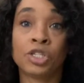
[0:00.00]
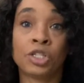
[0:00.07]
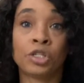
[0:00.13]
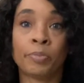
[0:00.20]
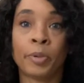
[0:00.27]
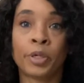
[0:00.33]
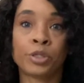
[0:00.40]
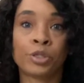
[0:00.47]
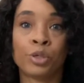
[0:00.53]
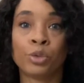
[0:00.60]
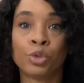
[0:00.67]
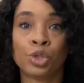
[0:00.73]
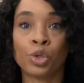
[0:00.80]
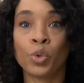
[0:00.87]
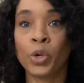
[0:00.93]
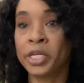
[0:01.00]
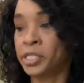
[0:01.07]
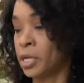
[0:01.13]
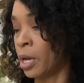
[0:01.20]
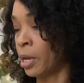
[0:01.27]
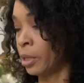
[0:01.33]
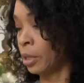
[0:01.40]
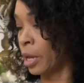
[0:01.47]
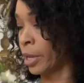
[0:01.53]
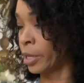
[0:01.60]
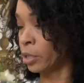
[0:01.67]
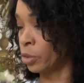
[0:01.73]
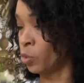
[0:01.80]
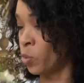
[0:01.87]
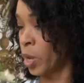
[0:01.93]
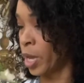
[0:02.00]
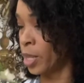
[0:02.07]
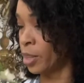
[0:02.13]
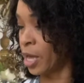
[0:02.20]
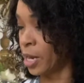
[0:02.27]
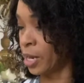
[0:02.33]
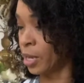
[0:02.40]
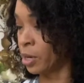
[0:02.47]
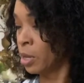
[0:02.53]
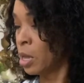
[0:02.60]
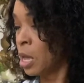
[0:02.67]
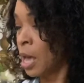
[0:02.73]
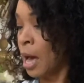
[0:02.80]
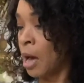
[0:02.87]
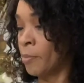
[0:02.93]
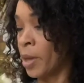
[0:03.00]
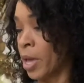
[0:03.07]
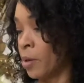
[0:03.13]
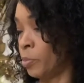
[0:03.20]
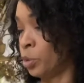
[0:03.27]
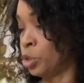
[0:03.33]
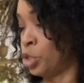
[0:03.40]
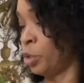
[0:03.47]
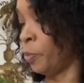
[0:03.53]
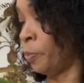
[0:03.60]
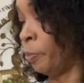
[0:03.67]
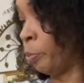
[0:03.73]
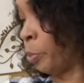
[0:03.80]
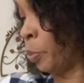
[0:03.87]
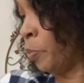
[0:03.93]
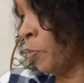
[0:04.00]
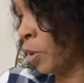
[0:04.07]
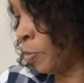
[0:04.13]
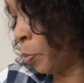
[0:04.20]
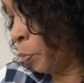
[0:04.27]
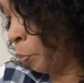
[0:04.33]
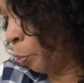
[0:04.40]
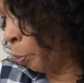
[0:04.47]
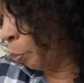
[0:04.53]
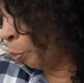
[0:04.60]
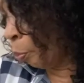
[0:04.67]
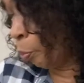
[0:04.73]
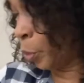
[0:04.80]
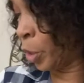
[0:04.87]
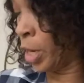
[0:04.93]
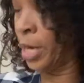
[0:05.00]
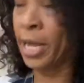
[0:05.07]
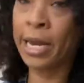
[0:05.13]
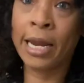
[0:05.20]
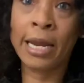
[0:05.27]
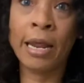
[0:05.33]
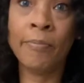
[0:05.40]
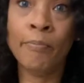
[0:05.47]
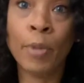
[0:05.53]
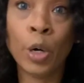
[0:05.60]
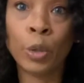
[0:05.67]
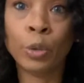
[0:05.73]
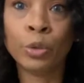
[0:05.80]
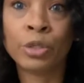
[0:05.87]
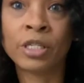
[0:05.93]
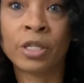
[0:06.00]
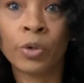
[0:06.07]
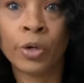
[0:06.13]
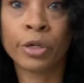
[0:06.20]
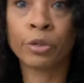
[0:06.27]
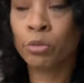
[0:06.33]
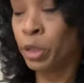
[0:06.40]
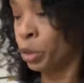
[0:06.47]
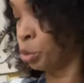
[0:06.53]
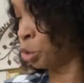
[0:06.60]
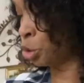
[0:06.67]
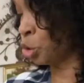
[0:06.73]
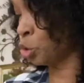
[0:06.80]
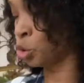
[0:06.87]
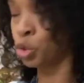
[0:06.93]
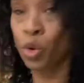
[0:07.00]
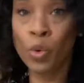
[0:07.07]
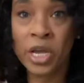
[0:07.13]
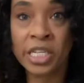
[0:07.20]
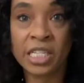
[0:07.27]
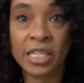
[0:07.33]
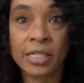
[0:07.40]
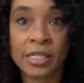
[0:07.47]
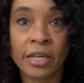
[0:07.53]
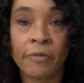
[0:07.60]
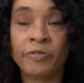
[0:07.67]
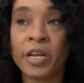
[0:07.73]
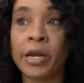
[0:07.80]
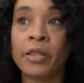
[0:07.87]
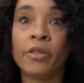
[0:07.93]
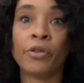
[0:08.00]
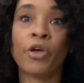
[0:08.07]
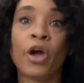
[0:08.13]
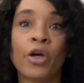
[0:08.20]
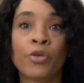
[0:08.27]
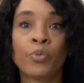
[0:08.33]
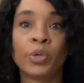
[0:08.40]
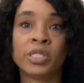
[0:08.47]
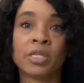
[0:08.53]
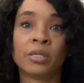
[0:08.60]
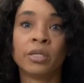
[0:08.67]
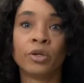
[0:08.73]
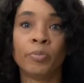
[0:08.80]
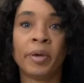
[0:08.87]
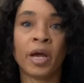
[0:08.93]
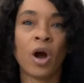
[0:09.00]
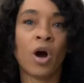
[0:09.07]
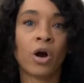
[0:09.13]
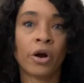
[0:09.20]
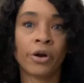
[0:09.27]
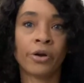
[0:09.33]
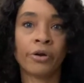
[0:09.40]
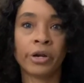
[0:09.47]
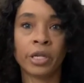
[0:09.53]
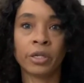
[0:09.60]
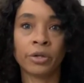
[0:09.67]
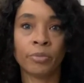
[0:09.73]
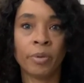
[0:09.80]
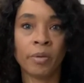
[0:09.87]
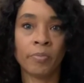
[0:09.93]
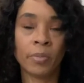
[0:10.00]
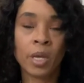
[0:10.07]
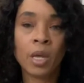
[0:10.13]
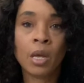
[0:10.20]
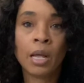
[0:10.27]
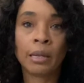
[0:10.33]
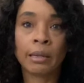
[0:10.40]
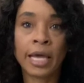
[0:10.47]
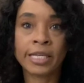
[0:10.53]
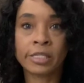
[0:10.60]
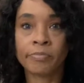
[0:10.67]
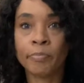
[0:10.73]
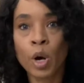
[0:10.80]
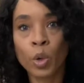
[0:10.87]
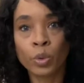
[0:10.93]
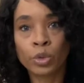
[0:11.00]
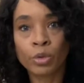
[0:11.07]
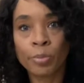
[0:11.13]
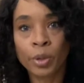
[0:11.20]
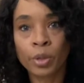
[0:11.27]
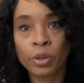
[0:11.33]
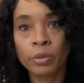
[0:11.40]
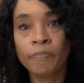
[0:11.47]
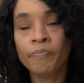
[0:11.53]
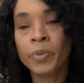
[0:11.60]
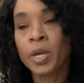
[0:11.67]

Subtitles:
a personal choice. I like the way that I'm able to put it in and it molds, or it'll squeeze itself down in there. The other one's a little bit harder and a little bit less moldable